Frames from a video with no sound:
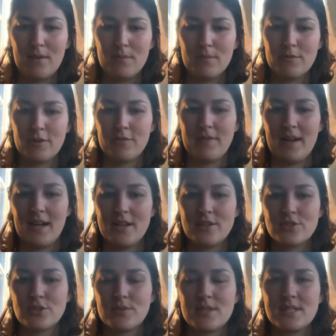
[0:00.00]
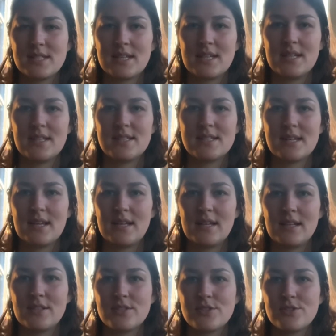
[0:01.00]
for financial reasons, and
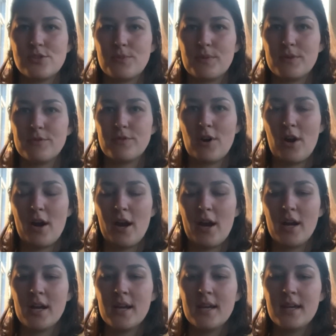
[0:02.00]
it's super far.